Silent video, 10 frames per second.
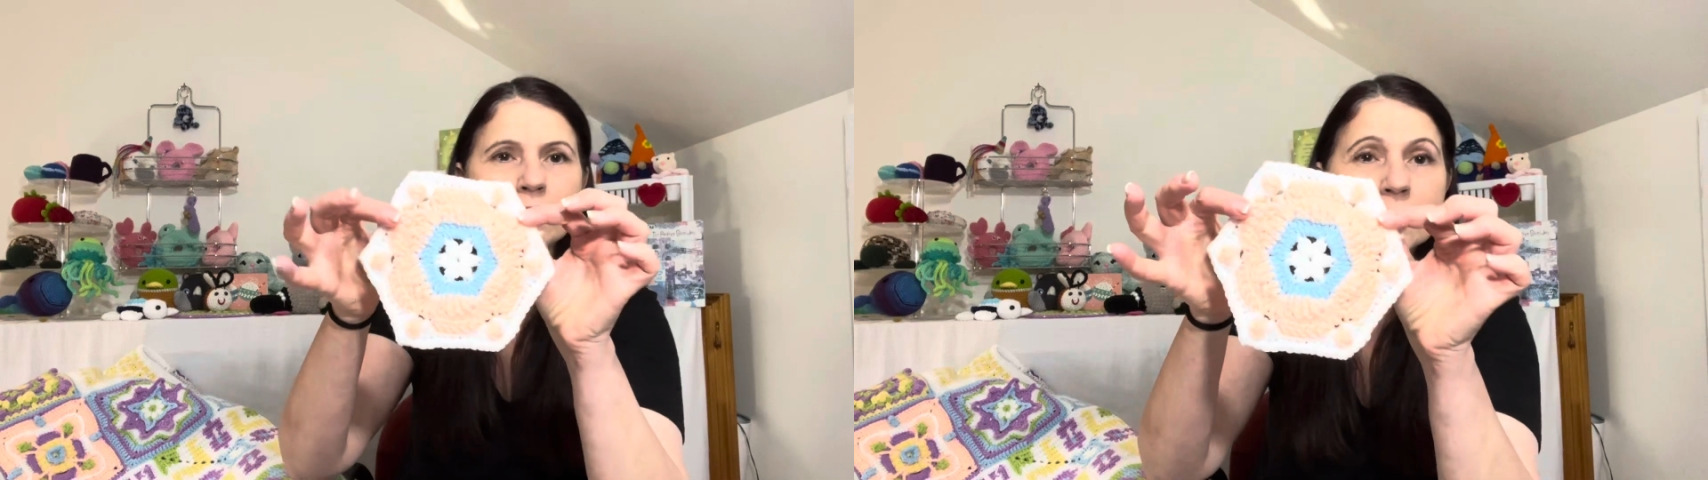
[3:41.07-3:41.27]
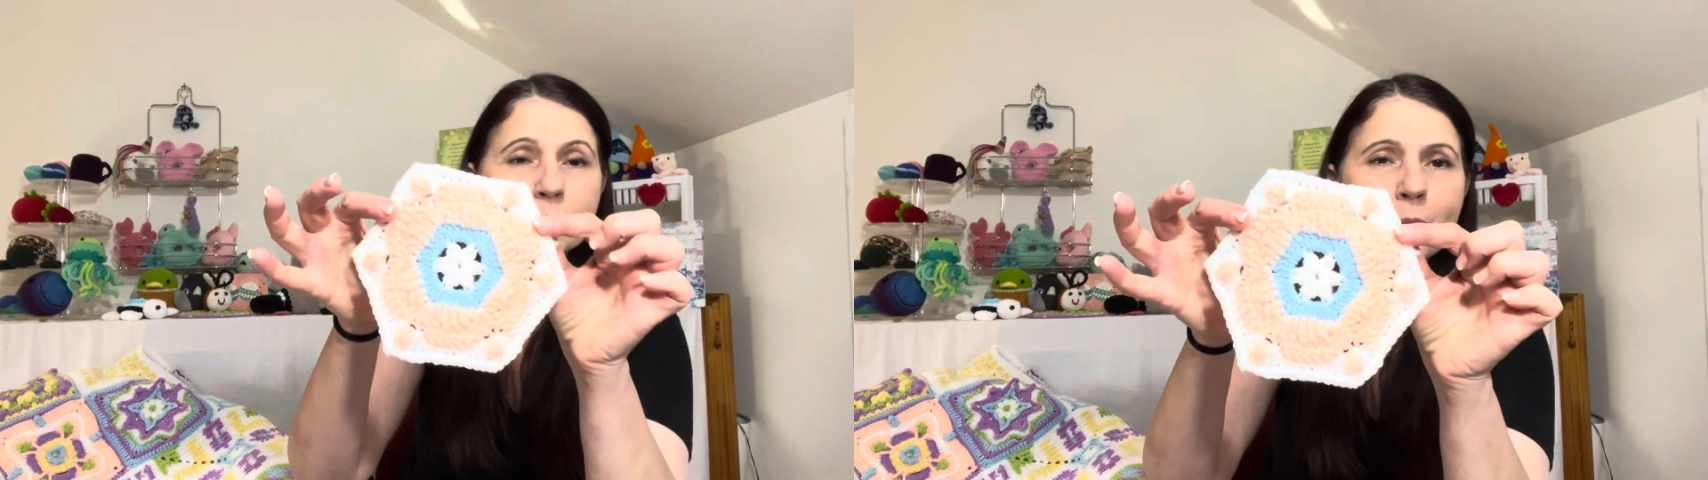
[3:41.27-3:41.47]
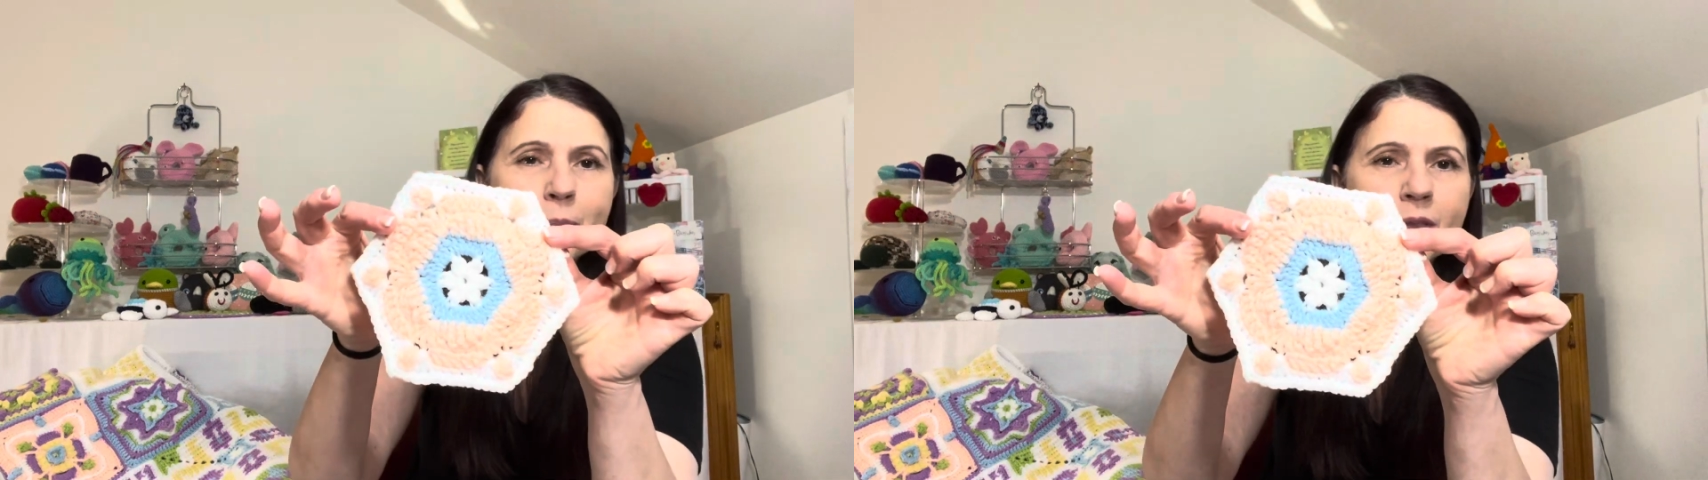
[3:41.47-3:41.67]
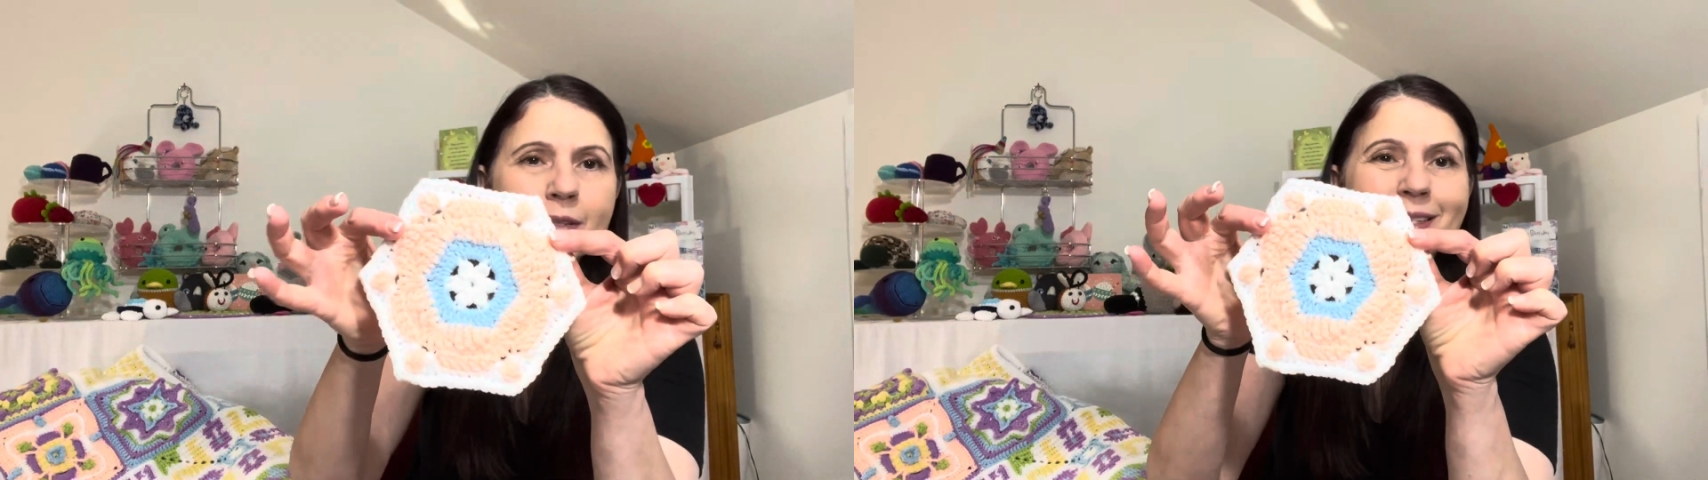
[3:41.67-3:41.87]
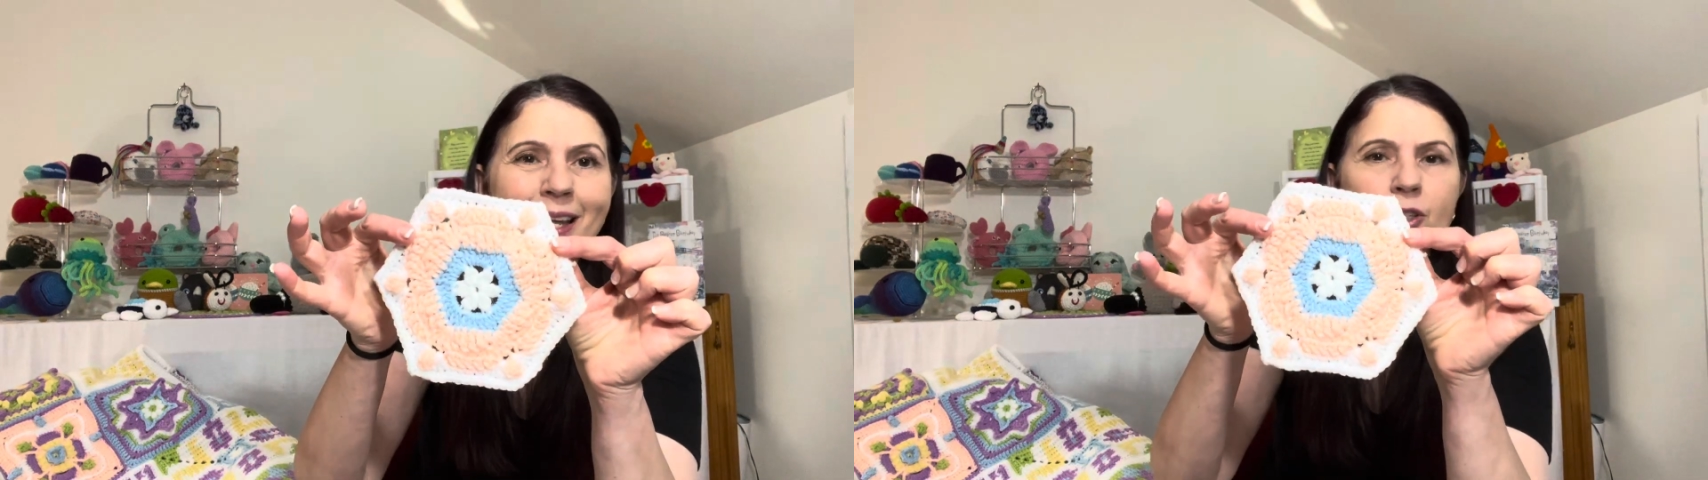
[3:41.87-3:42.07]
This might be the
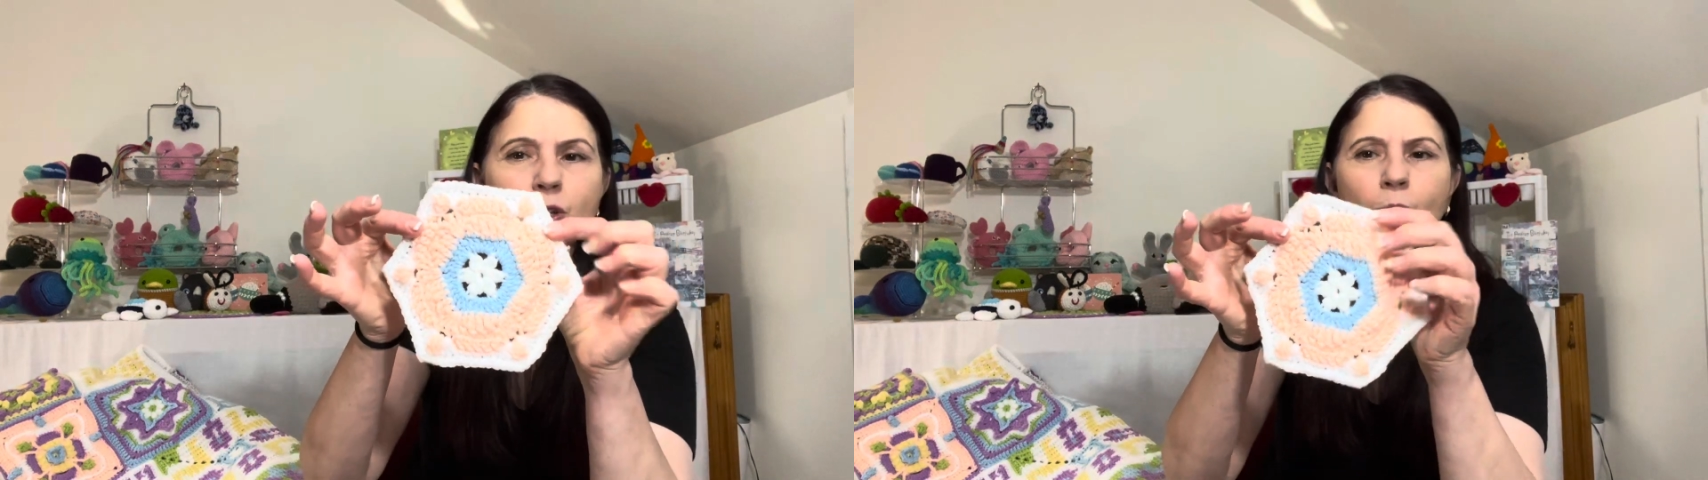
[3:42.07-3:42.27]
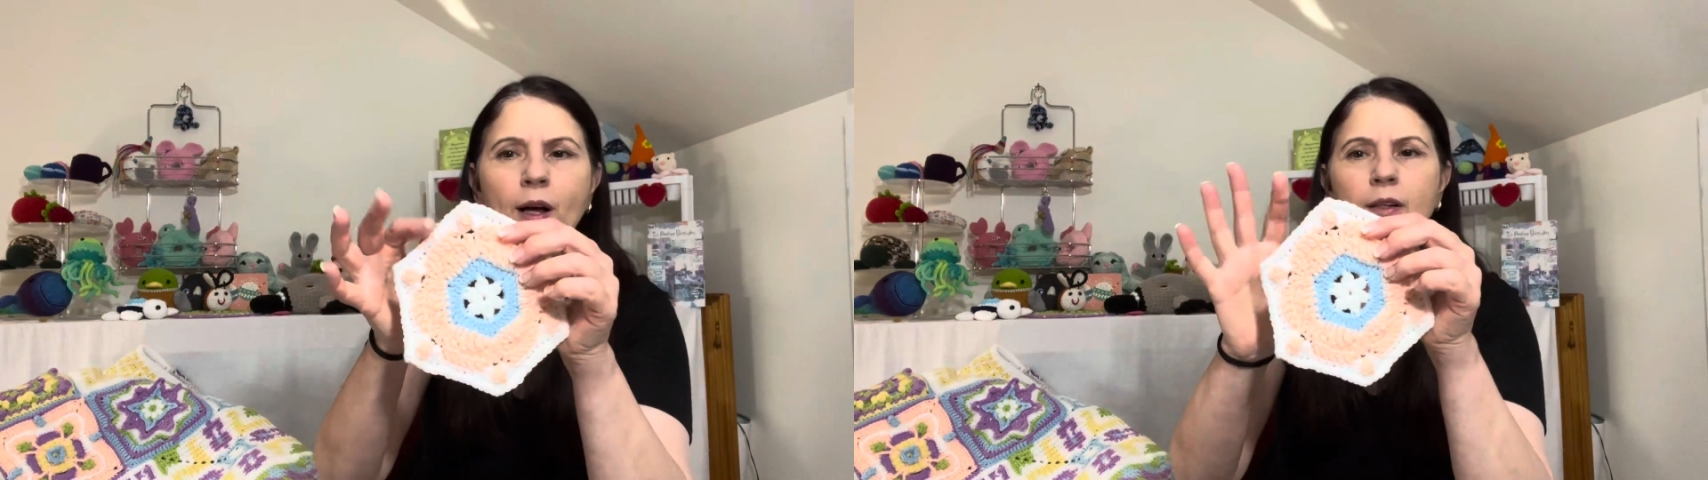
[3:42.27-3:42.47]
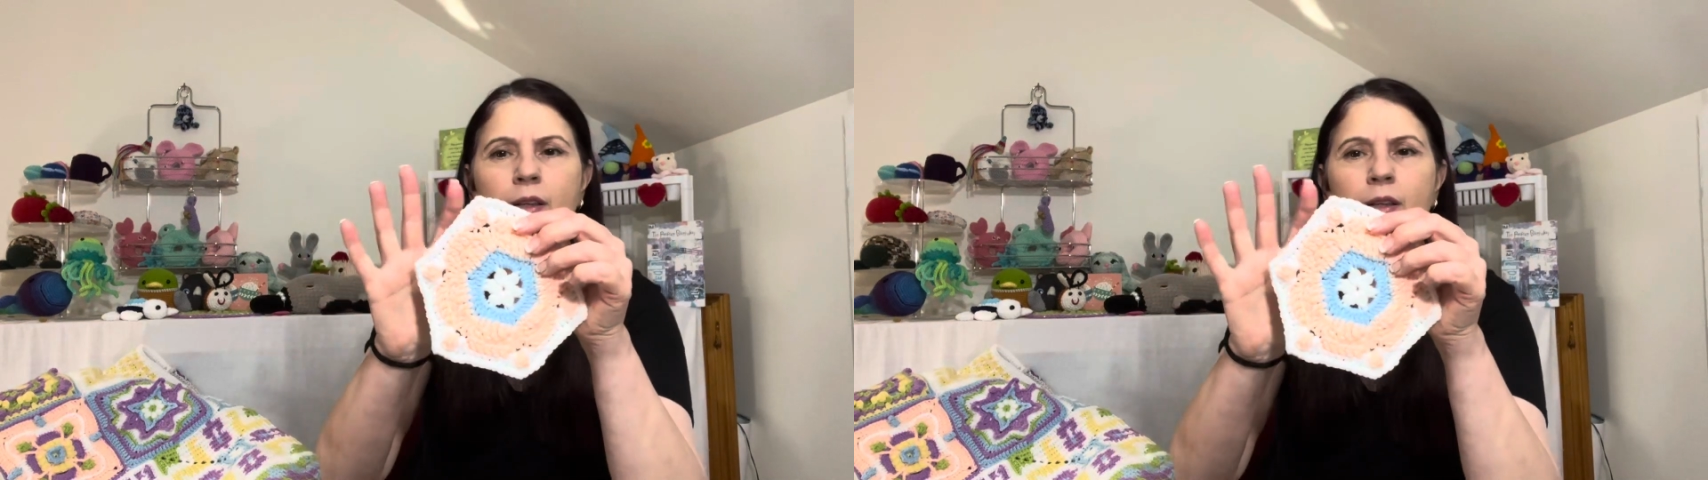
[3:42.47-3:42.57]
center one